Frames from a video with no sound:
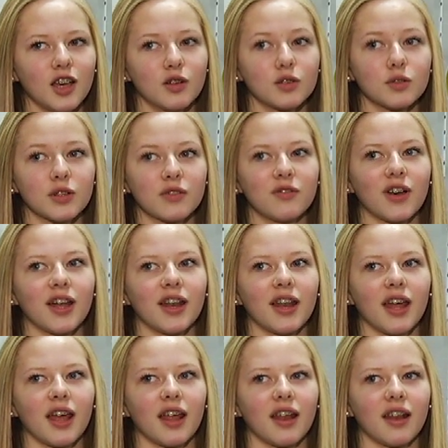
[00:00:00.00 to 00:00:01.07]
It was really fun
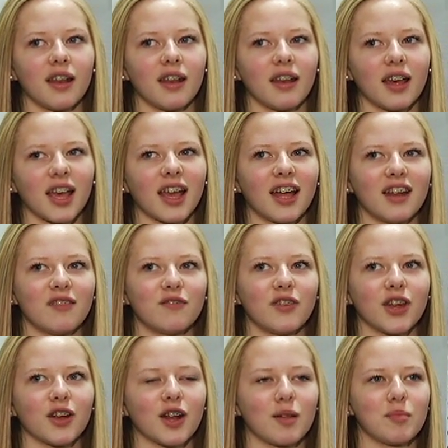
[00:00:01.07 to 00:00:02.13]
and I kind of
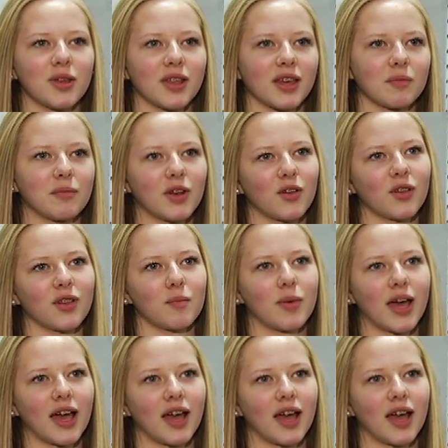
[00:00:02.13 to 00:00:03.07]
figured I'd be like middle of the